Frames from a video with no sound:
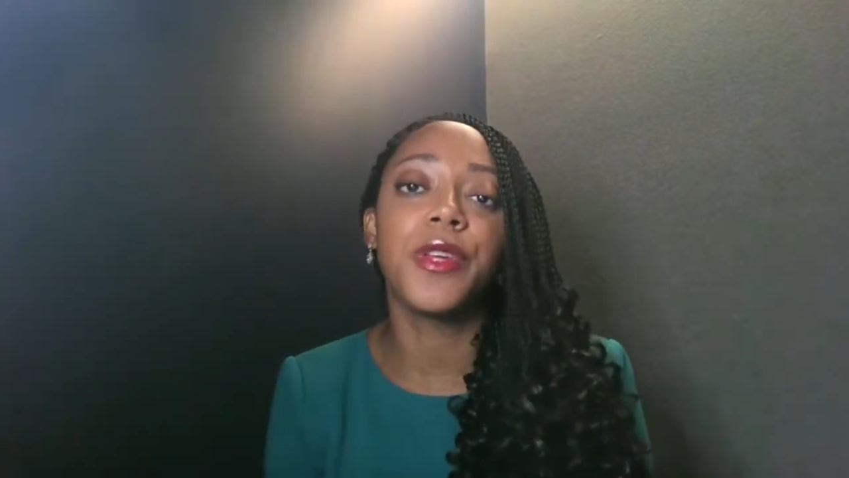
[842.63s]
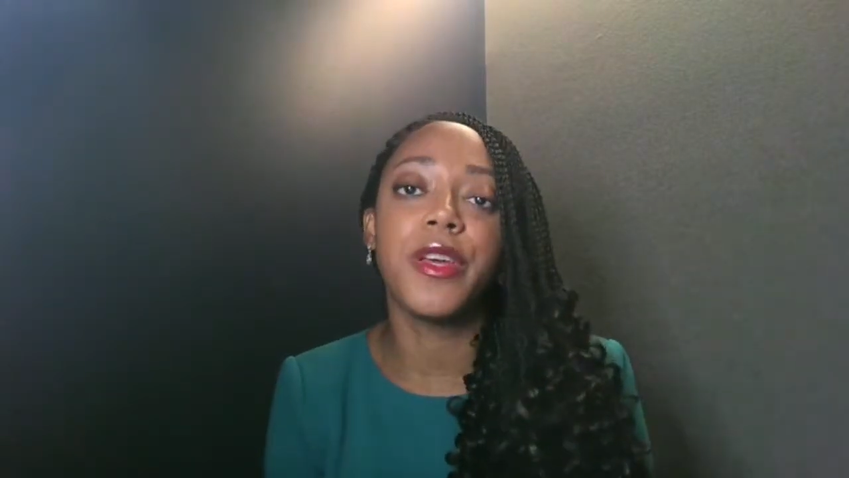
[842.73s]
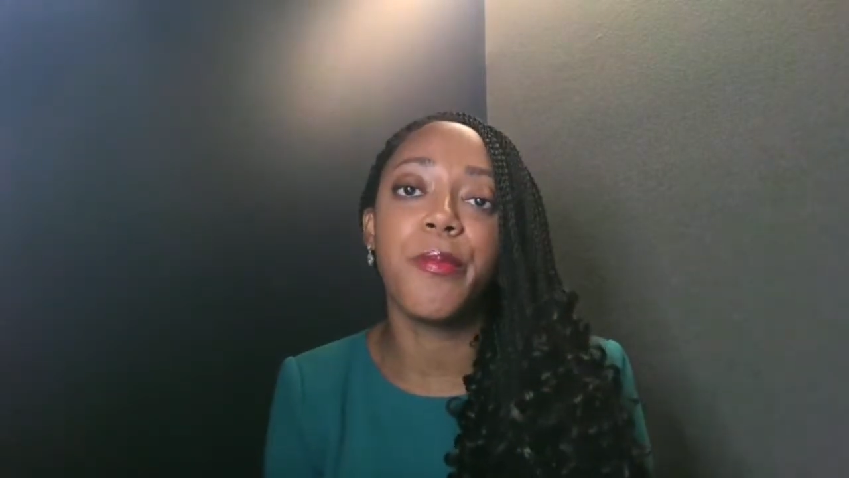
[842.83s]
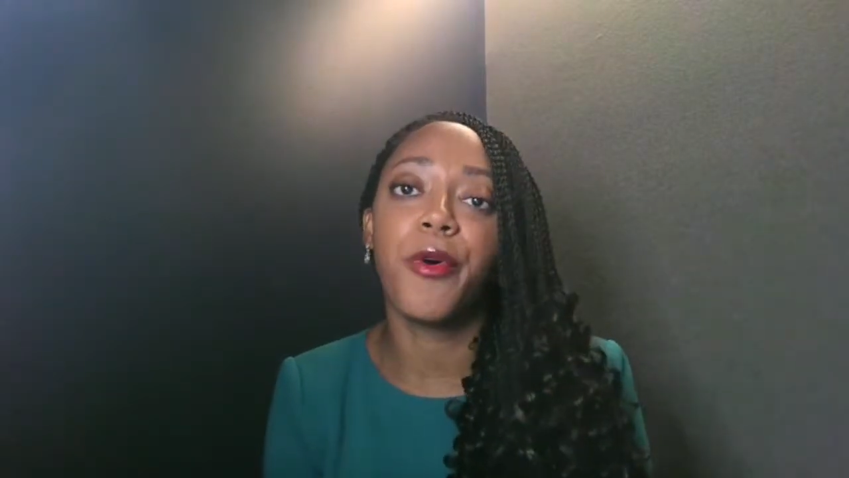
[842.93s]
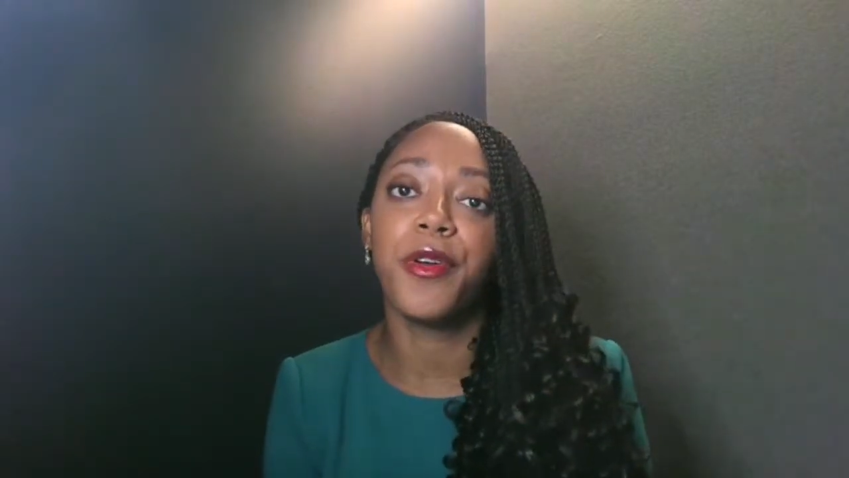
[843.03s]

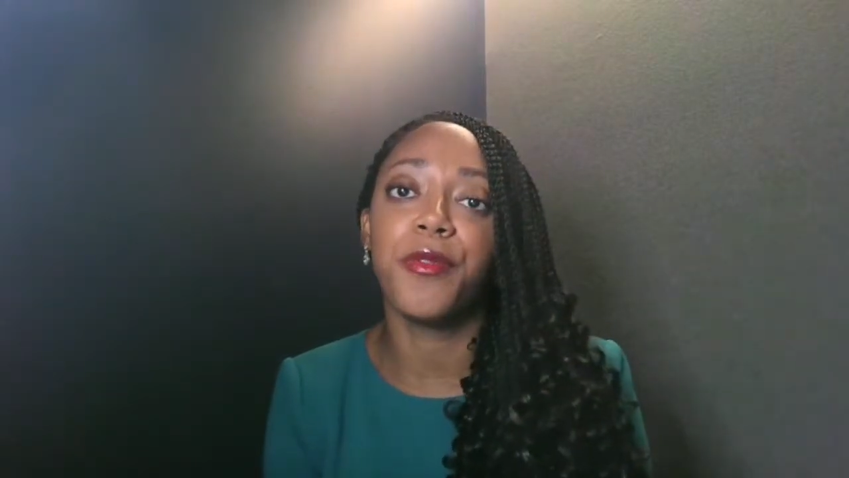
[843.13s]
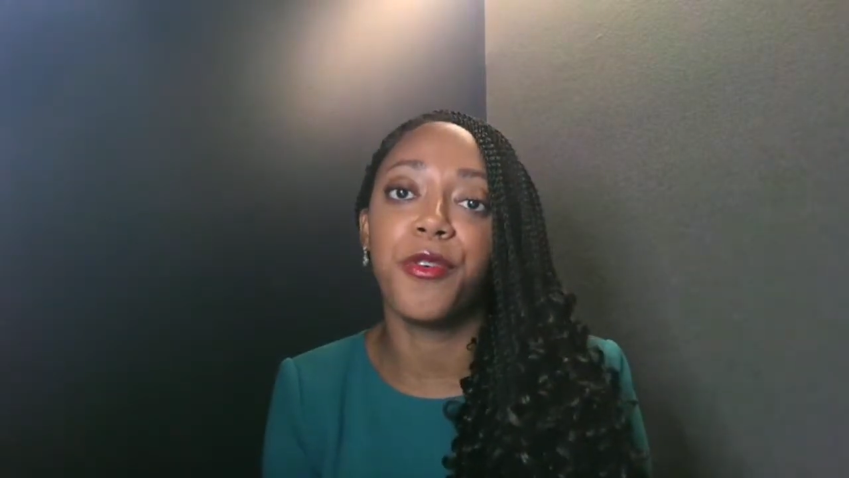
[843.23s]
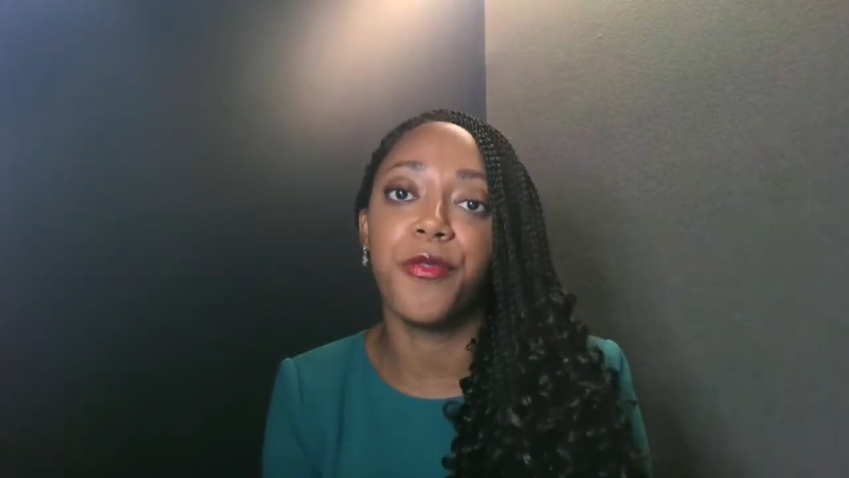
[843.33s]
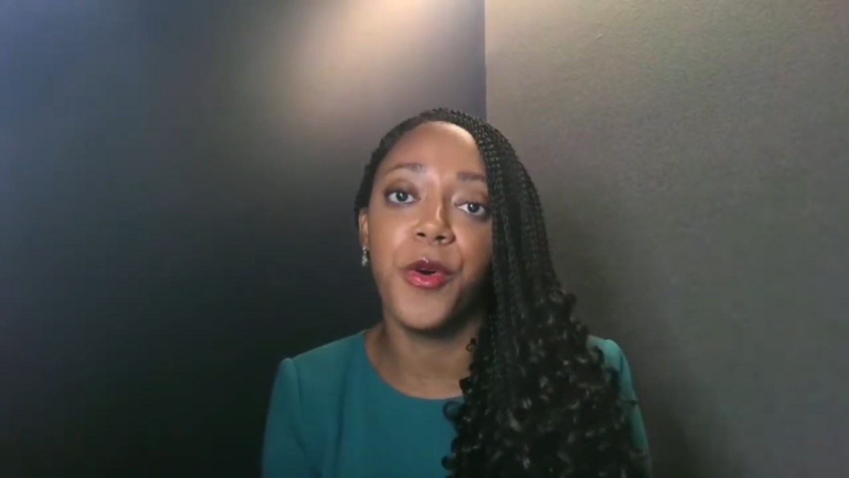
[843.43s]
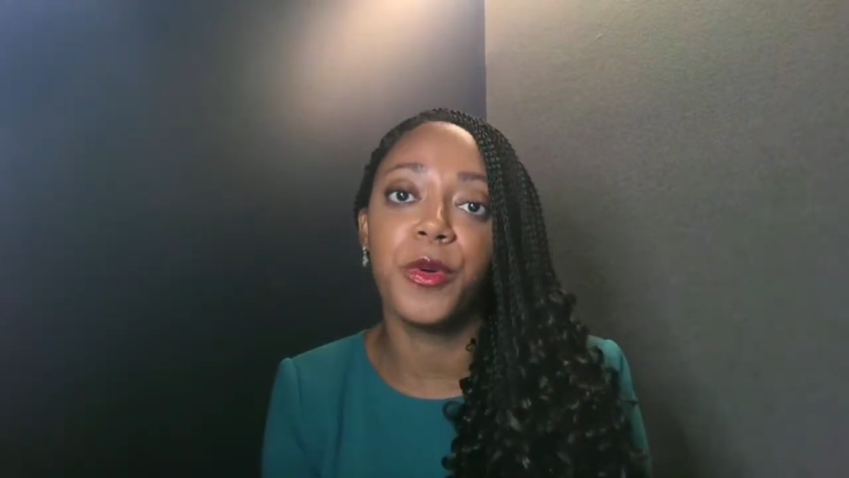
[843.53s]
really important
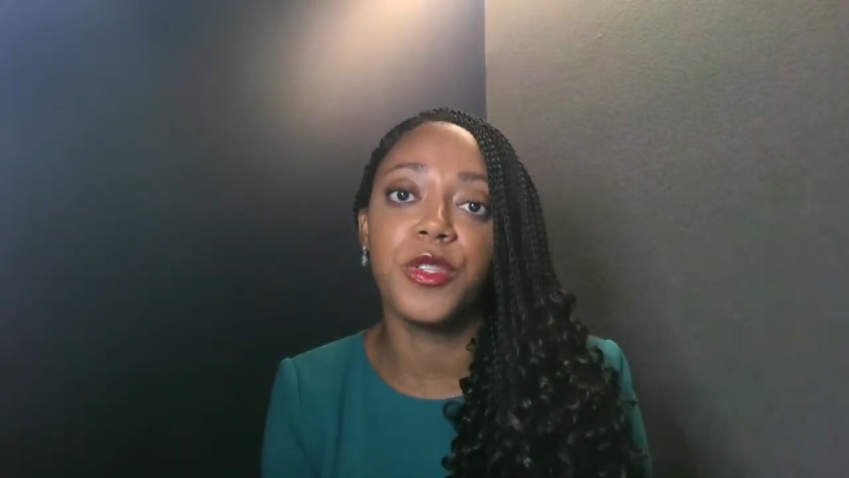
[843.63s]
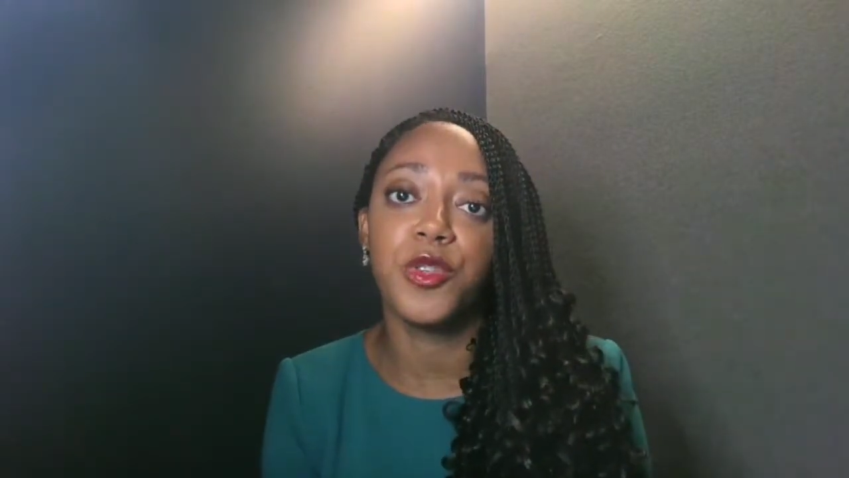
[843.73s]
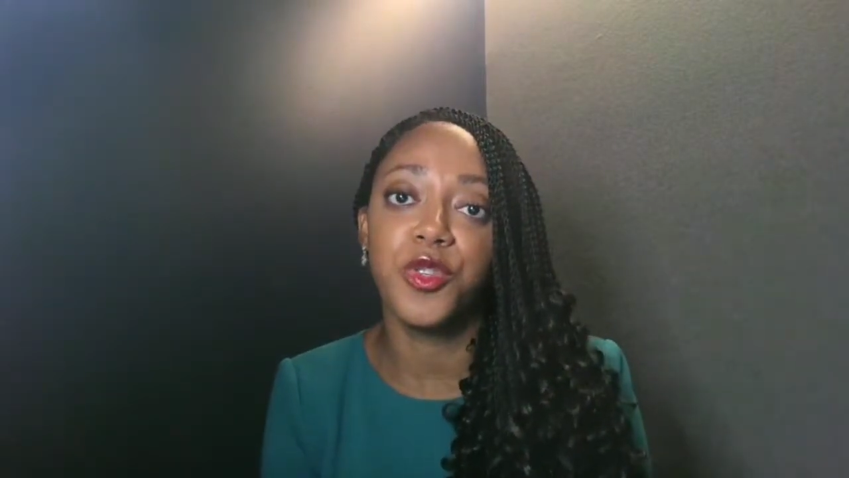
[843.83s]
for folks